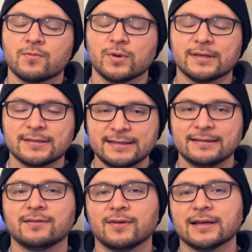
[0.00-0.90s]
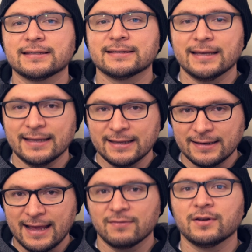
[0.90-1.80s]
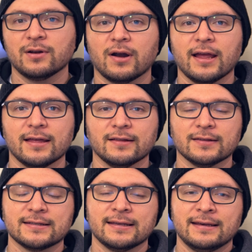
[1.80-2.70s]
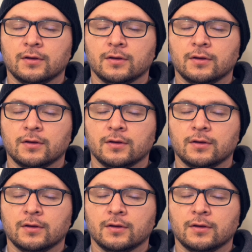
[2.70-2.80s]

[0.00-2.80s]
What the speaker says: we see the device and have it in our hands.